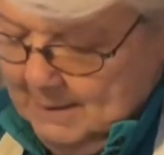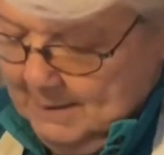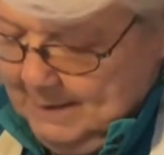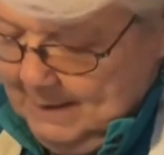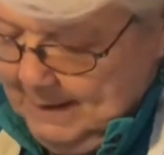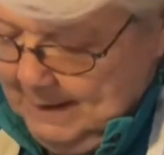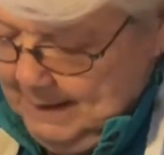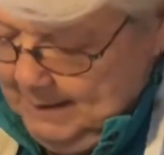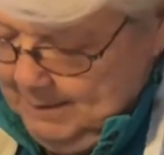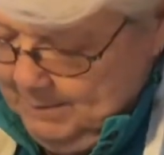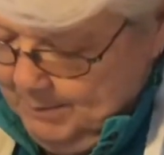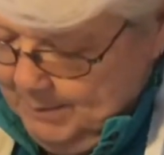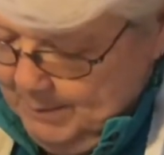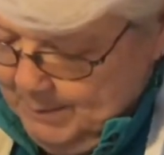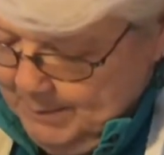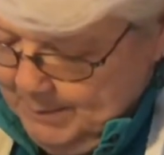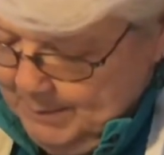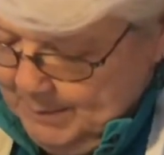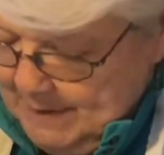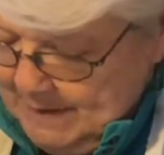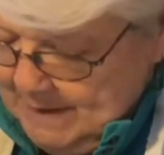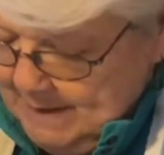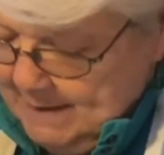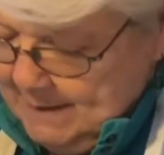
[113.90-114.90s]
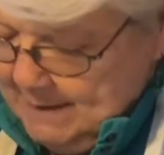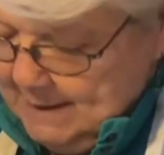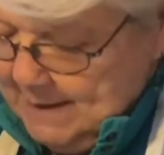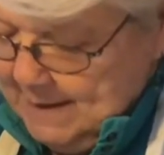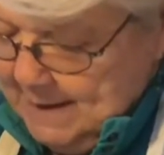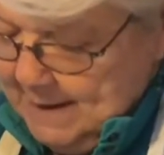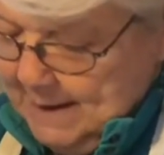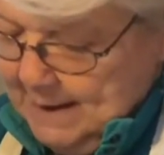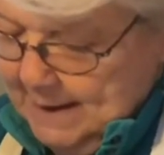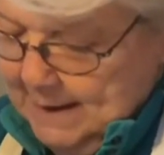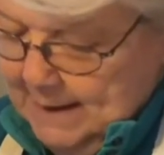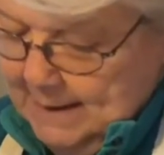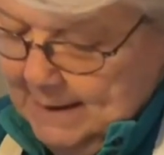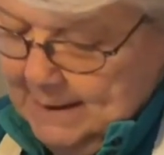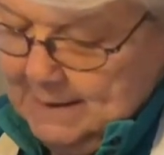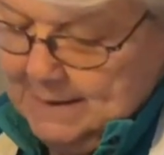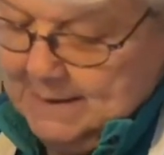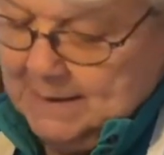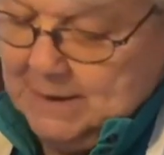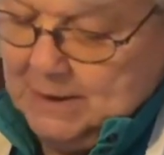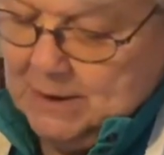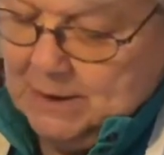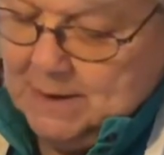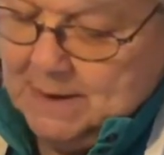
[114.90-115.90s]
And beat that
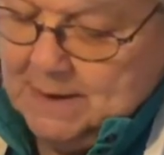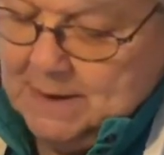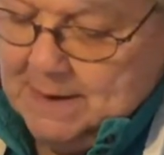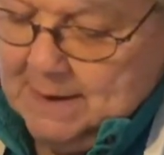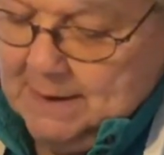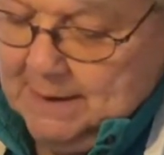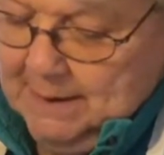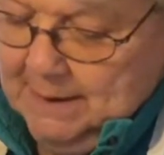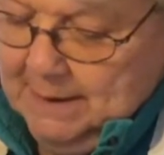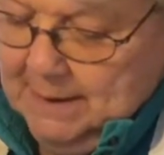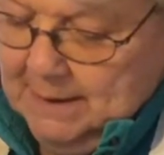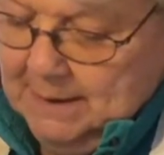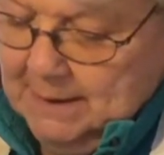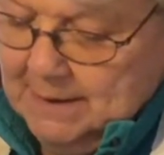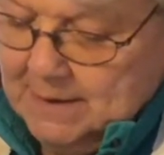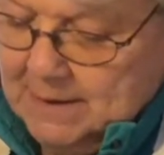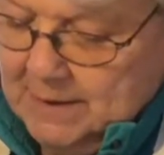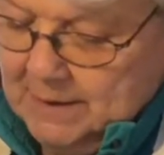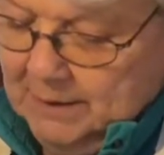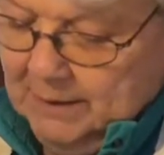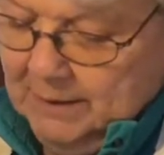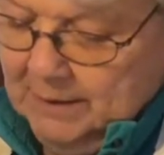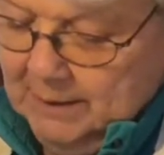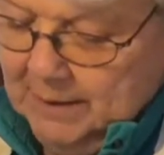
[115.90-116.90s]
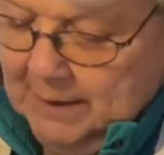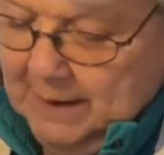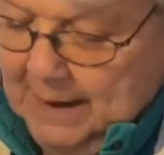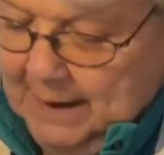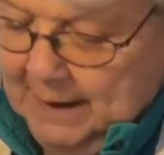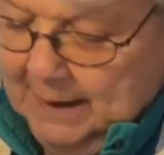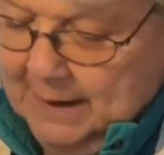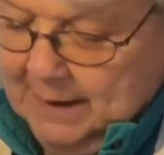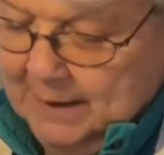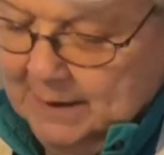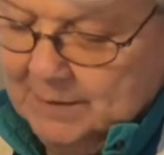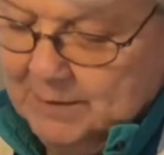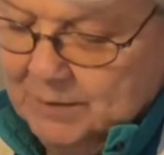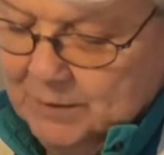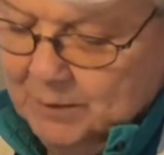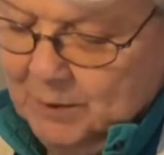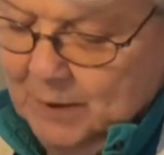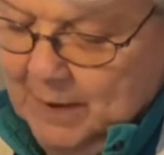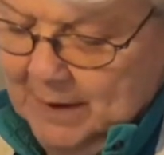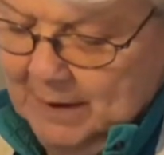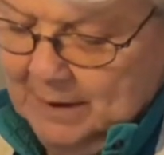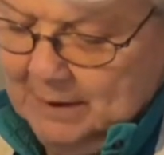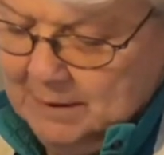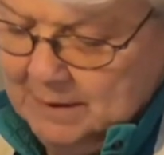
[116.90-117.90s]
just a little to get it well
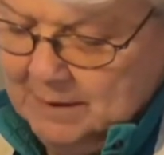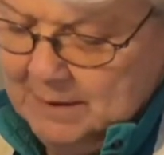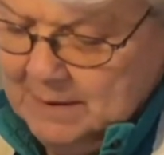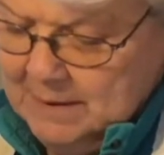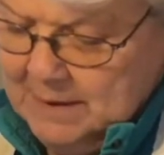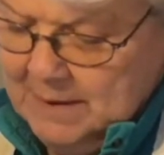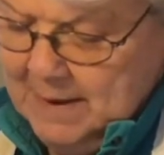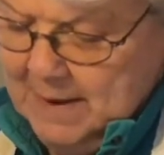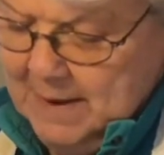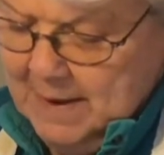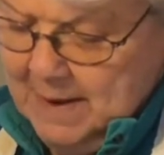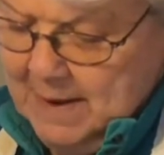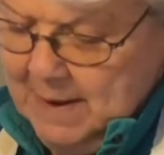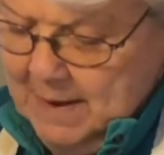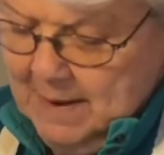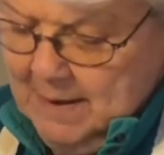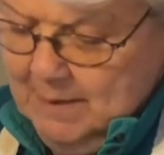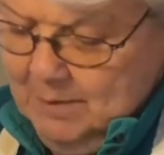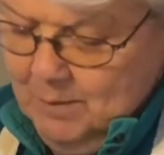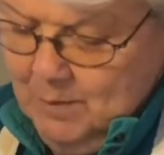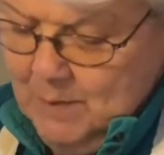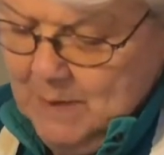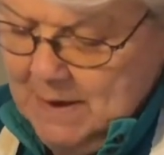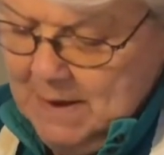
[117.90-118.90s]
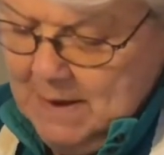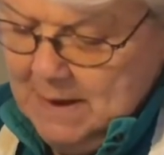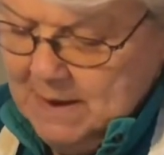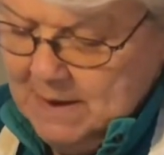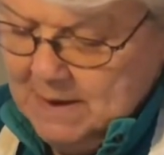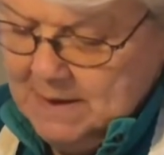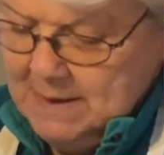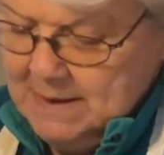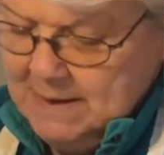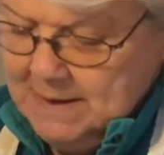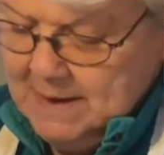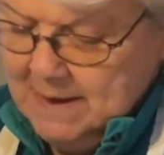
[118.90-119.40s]
mixed.